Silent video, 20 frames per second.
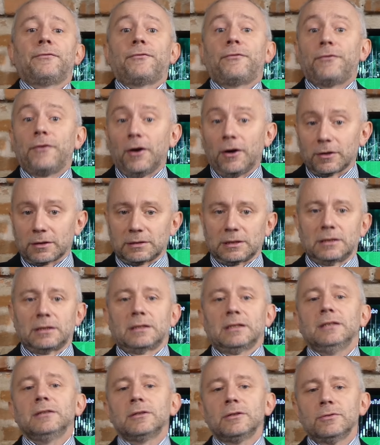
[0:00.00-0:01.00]
further
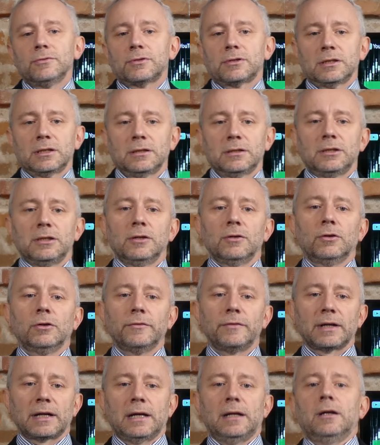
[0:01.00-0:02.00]
reducing the
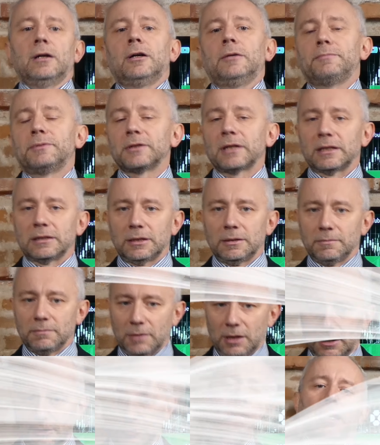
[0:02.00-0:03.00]
overall operating
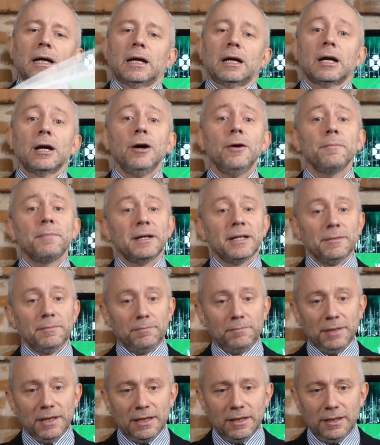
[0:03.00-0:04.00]
margin. Company
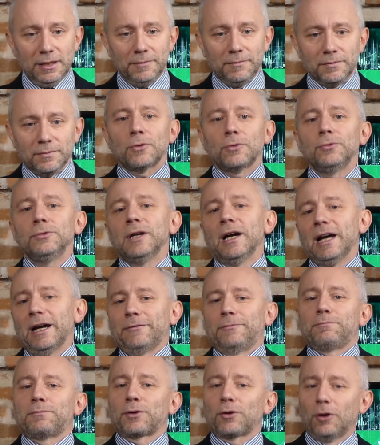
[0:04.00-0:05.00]
B could
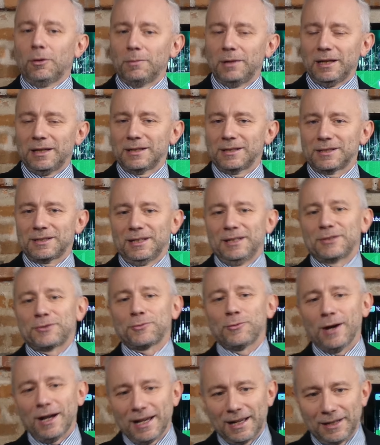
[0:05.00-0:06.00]
have problems as
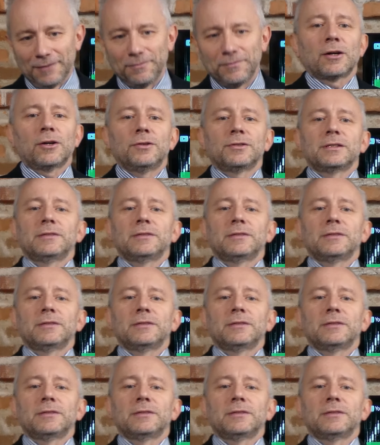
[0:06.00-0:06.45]
well, because